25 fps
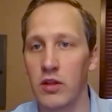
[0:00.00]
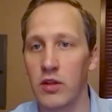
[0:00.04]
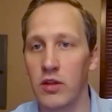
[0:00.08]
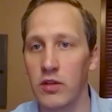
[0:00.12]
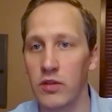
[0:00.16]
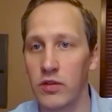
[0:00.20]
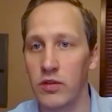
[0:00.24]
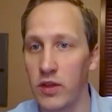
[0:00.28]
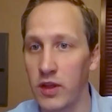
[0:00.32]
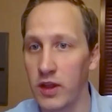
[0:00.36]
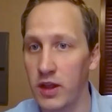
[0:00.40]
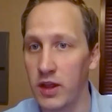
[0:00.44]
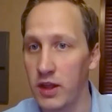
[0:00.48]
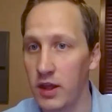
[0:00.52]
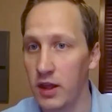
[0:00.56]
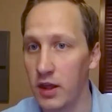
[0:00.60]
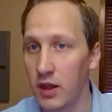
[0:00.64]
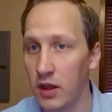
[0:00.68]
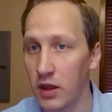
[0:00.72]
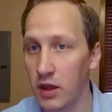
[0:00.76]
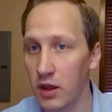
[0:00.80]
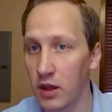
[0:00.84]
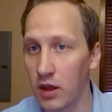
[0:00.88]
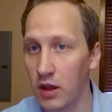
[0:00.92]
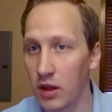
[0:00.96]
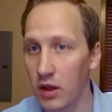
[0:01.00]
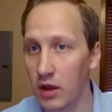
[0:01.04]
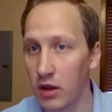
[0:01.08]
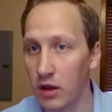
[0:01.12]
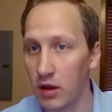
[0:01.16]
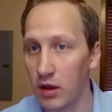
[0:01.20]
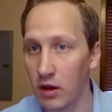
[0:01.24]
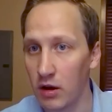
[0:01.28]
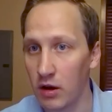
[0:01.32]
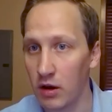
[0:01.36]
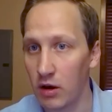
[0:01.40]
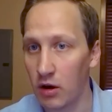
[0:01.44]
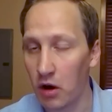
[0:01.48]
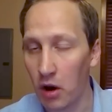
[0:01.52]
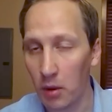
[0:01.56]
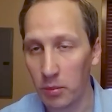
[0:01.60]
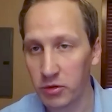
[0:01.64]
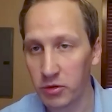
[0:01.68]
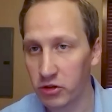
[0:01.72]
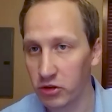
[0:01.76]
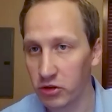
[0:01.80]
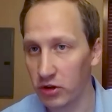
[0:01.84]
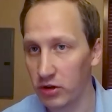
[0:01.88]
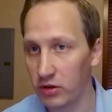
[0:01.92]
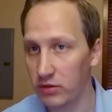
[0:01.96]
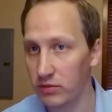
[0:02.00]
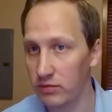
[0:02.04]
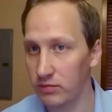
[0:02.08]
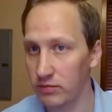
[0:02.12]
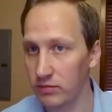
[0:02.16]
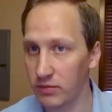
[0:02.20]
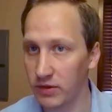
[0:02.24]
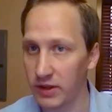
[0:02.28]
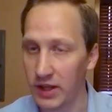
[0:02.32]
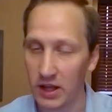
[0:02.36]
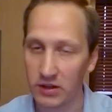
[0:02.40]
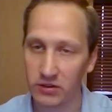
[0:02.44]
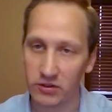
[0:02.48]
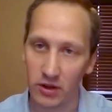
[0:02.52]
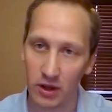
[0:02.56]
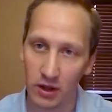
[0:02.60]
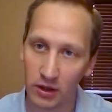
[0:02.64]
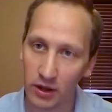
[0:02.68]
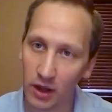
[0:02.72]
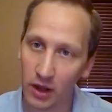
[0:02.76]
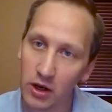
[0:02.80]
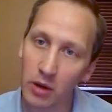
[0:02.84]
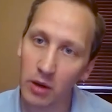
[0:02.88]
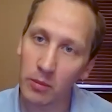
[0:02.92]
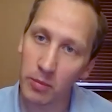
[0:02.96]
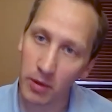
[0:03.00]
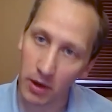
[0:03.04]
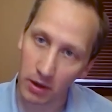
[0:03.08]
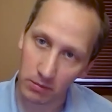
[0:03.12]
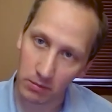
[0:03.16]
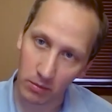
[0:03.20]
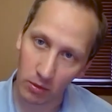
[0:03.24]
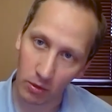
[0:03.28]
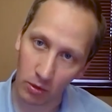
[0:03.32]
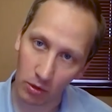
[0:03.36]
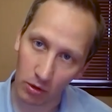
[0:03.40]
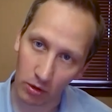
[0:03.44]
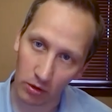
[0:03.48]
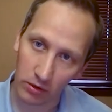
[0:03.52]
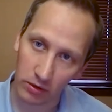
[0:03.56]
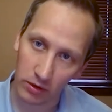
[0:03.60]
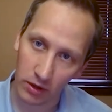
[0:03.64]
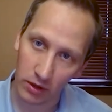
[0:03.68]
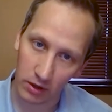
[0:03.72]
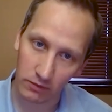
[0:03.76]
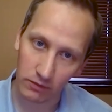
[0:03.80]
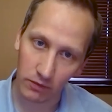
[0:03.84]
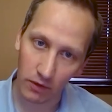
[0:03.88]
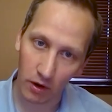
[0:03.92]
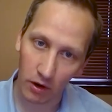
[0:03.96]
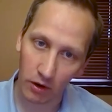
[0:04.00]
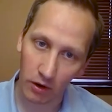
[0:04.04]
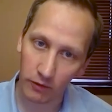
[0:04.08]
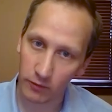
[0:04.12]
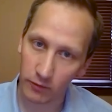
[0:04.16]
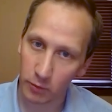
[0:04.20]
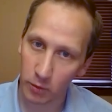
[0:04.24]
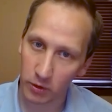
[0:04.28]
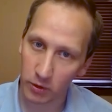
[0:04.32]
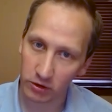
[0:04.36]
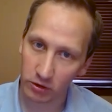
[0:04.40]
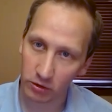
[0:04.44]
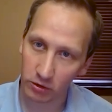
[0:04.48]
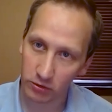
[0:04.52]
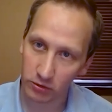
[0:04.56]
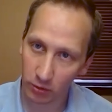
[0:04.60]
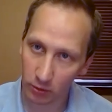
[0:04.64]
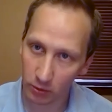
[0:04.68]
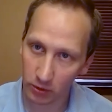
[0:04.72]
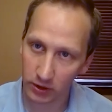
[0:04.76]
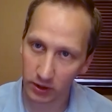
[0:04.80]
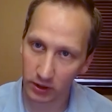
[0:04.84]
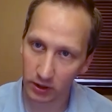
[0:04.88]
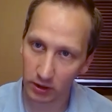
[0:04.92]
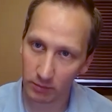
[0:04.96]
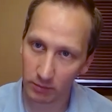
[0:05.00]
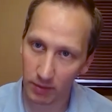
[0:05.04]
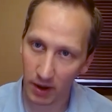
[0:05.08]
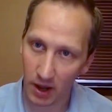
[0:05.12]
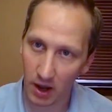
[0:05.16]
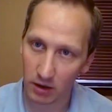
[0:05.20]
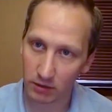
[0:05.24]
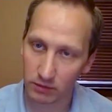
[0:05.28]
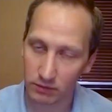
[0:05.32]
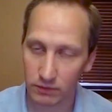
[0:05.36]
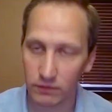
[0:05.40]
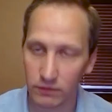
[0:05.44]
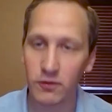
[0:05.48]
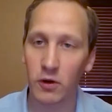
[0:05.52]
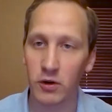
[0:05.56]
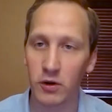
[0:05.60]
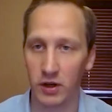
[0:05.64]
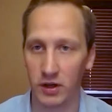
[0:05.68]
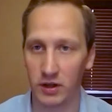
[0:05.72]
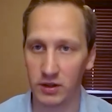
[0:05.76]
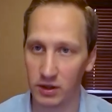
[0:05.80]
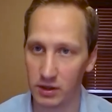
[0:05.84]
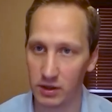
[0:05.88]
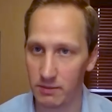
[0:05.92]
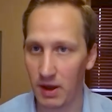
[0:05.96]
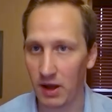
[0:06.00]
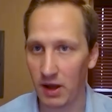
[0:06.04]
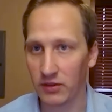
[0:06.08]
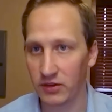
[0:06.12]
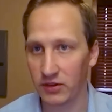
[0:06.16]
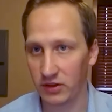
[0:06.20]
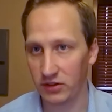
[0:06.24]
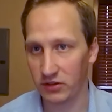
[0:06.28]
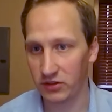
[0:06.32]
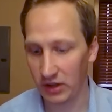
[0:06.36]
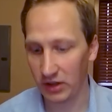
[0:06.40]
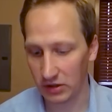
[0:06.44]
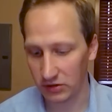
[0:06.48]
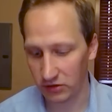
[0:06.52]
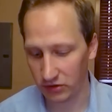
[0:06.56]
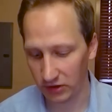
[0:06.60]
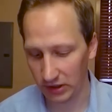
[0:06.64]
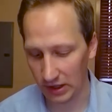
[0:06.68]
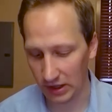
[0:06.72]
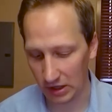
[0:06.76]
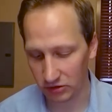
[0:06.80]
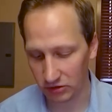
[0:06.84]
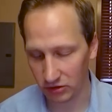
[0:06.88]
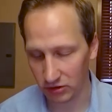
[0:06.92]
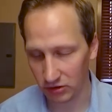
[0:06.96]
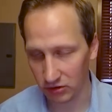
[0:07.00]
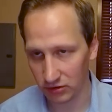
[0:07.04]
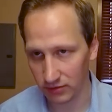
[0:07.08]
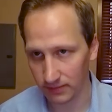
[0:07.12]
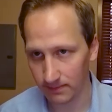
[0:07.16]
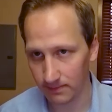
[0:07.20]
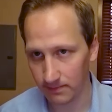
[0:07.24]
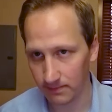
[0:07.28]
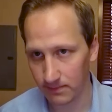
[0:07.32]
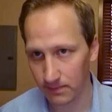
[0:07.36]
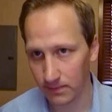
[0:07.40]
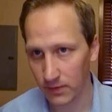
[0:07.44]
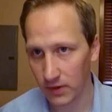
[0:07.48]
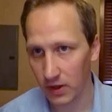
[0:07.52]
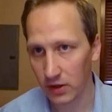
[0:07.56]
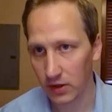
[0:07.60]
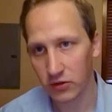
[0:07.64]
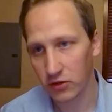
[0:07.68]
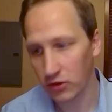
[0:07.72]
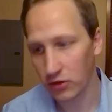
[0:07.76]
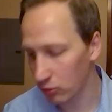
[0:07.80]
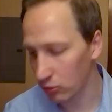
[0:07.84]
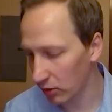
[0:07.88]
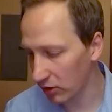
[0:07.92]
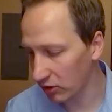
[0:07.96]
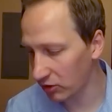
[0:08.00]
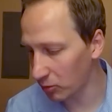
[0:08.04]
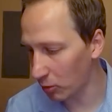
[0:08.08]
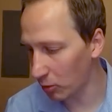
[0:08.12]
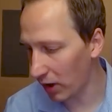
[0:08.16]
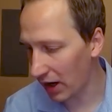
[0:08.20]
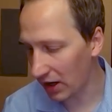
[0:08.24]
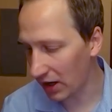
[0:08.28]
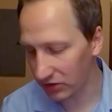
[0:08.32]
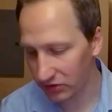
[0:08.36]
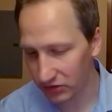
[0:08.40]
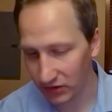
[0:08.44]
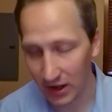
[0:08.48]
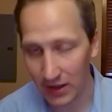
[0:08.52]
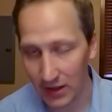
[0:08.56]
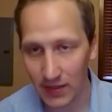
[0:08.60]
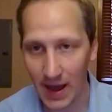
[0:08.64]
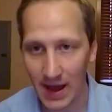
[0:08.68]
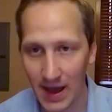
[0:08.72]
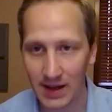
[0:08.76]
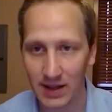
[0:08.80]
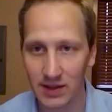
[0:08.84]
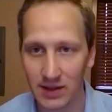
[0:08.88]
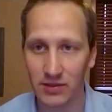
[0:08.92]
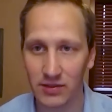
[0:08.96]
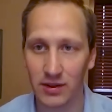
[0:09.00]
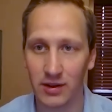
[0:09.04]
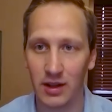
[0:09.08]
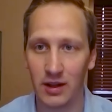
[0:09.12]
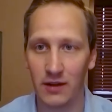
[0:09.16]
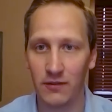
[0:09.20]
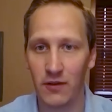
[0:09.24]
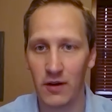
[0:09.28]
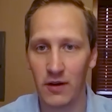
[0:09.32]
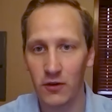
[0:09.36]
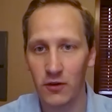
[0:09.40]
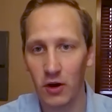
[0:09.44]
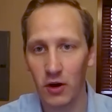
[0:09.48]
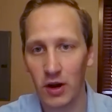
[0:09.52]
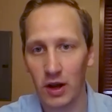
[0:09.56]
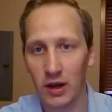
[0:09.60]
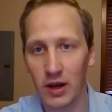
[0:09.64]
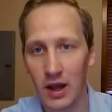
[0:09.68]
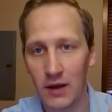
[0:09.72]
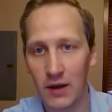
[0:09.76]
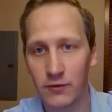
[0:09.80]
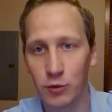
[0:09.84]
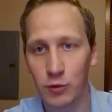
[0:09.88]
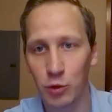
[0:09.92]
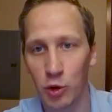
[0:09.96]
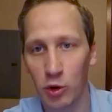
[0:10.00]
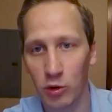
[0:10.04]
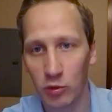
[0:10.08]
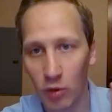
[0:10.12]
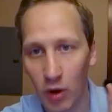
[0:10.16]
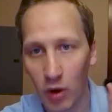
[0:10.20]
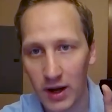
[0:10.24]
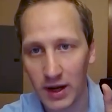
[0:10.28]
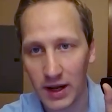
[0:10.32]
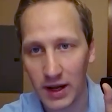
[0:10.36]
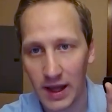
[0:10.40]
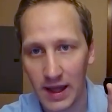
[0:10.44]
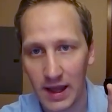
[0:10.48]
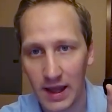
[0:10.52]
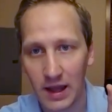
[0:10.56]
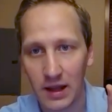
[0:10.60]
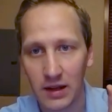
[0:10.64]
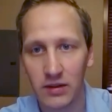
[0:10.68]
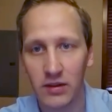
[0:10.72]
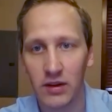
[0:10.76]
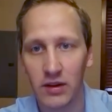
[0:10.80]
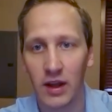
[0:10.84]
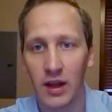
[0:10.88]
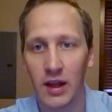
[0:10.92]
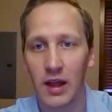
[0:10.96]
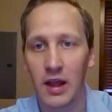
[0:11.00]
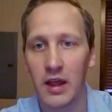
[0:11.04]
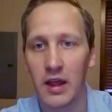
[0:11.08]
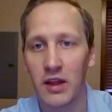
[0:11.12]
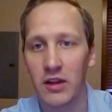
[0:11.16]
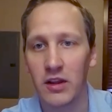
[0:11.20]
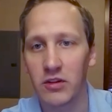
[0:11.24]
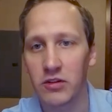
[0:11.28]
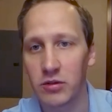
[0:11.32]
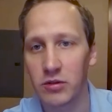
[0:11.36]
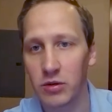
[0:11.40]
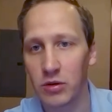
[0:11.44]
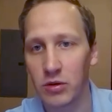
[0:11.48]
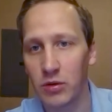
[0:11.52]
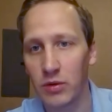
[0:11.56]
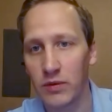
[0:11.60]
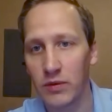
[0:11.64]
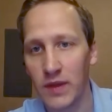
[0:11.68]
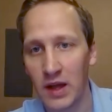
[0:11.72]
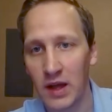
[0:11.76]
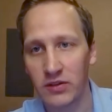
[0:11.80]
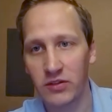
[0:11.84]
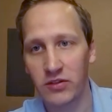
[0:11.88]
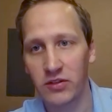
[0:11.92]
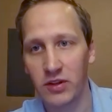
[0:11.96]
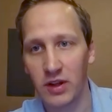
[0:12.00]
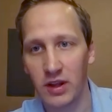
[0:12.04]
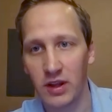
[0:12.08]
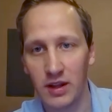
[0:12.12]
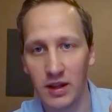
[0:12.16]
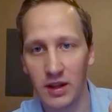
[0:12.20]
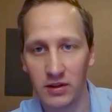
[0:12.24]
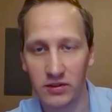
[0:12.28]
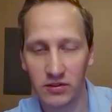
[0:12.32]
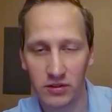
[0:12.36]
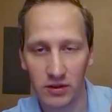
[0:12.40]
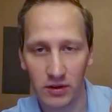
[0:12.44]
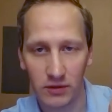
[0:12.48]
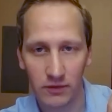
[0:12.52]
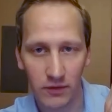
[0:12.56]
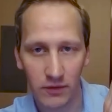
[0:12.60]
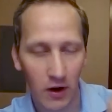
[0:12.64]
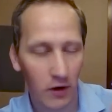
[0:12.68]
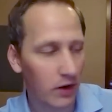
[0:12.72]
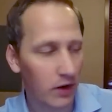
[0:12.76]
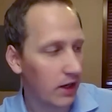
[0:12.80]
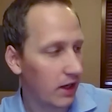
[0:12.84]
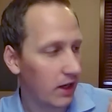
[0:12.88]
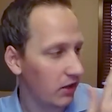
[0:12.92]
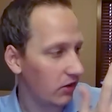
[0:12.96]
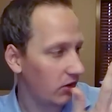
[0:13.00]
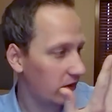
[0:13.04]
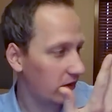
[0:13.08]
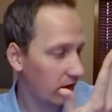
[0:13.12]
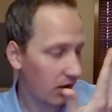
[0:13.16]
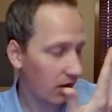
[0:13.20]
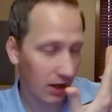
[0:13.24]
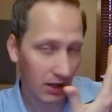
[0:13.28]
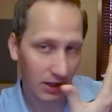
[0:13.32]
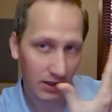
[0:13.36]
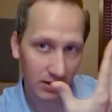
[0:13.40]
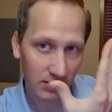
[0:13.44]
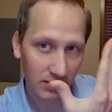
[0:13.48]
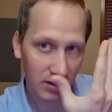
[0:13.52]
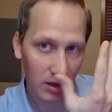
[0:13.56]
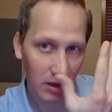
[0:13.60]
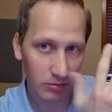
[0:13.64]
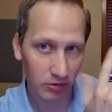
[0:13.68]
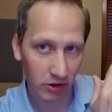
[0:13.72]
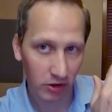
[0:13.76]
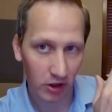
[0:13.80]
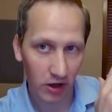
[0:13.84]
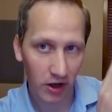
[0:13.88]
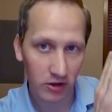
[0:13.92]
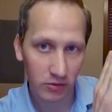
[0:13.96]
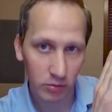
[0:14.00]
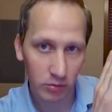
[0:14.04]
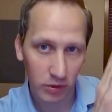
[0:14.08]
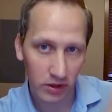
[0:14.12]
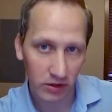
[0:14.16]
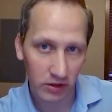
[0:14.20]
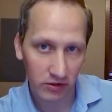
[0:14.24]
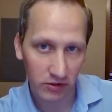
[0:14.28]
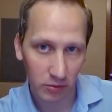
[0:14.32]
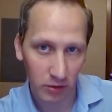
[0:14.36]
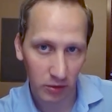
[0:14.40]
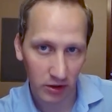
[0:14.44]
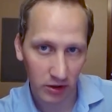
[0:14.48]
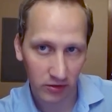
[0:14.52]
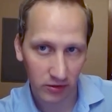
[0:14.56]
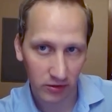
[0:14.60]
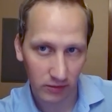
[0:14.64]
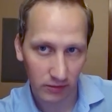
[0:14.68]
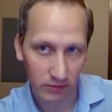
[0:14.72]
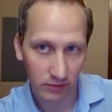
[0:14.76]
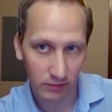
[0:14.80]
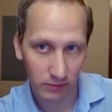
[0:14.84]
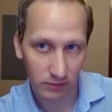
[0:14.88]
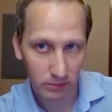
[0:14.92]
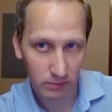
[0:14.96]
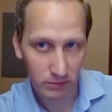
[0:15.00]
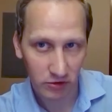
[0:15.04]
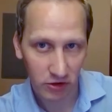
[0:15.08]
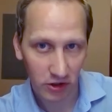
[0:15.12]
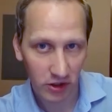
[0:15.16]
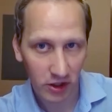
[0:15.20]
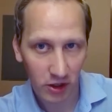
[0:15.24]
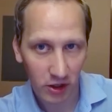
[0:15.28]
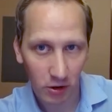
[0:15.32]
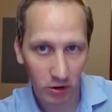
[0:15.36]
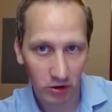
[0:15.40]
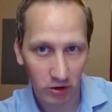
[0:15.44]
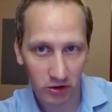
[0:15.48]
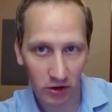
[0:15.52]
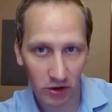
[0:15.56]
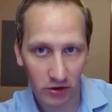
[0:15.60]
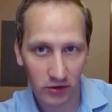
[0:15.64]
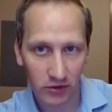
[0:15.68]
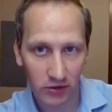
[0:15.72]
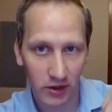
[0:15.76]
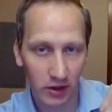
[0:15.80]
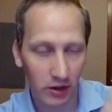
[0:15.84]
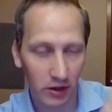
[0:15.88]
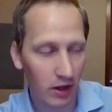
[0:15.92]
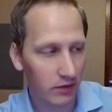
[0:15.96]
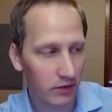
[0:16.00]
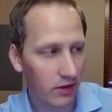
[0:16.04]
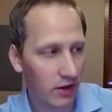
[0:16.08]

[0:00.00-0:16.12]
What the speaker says: The option gets a little bit more involved when you're talking about vertically mounting sensing edges. So the reason why I say that is that if I've got a left or a right hand, so it's very easy to kind of conceptualize when it's sitting horizontally like